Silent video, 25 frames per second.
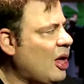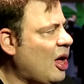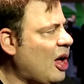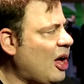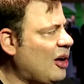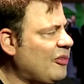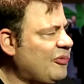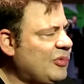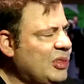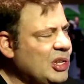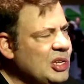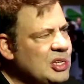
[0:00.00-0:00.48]

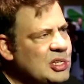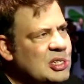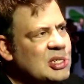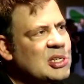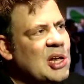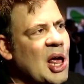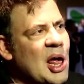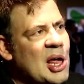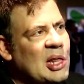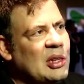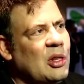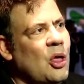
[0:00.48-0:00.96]
of the
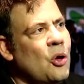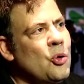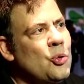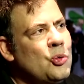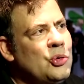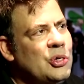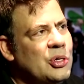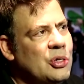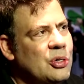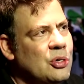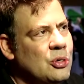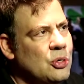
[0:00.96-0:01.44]

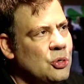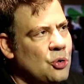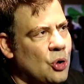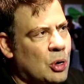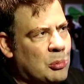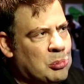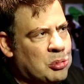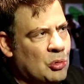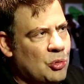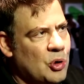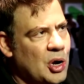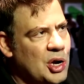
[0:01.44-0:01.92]
siloed
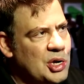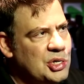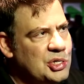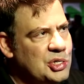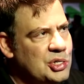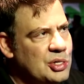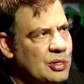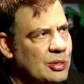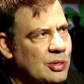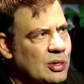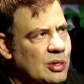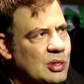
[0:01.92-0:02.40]

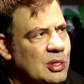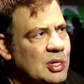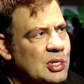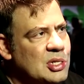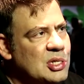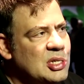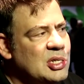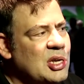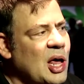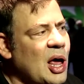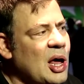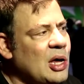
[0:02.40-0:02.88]
corporation, the
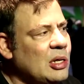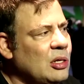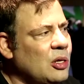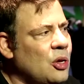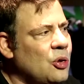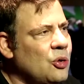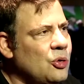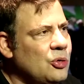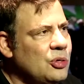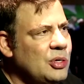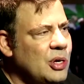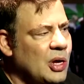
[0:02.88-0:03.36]

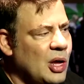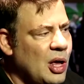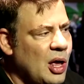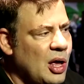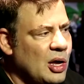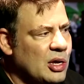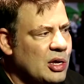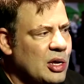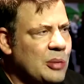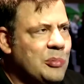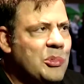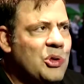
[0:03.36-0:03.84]
siloed
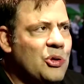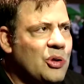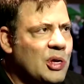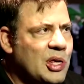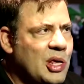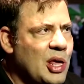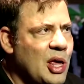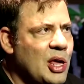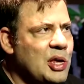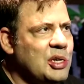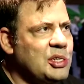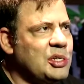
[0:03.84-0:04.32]

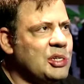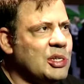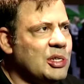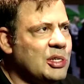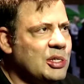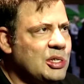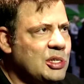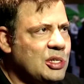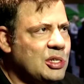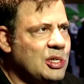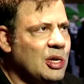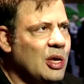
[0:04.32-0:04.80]

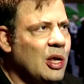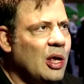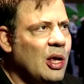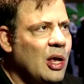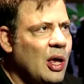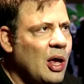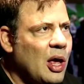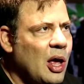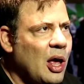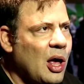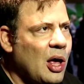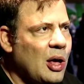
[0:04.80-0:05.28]
communications
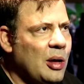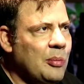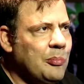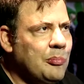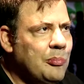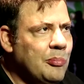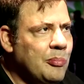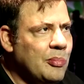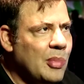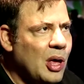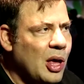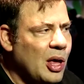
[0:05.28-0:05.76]

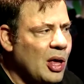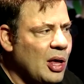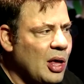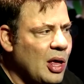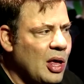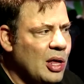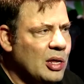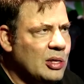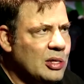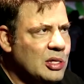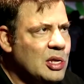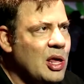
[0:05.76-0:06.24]

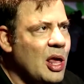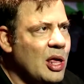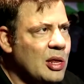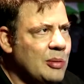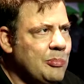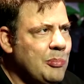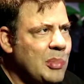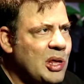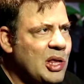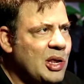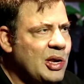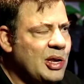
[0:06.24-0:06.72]

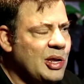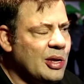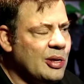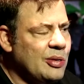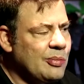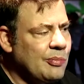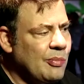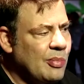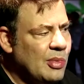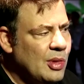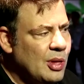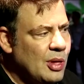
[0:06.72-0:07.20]
and media.
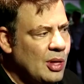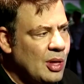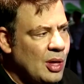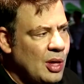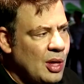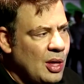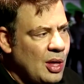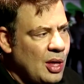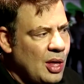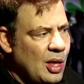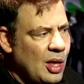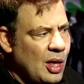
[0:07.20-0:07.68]

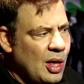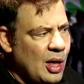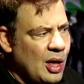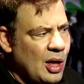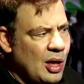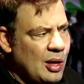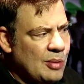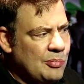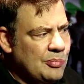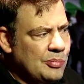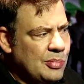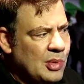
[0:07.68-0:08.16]

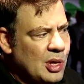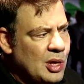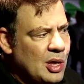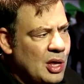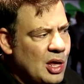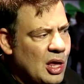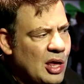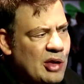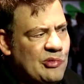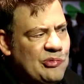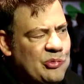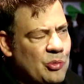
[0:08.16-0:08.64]

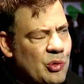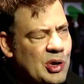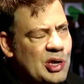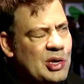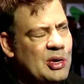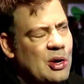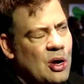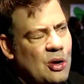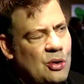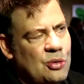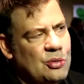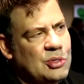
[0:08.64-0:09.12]
If
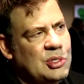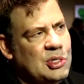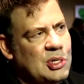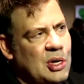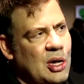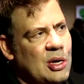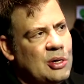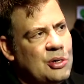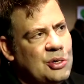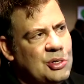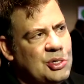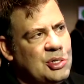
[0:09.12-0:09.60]
we don't
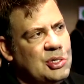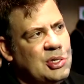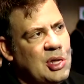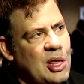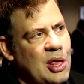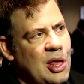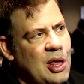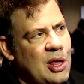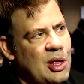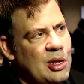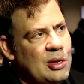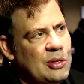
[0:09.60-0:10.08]

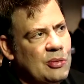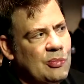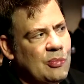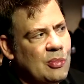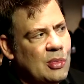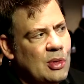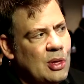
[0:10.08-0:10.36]
understand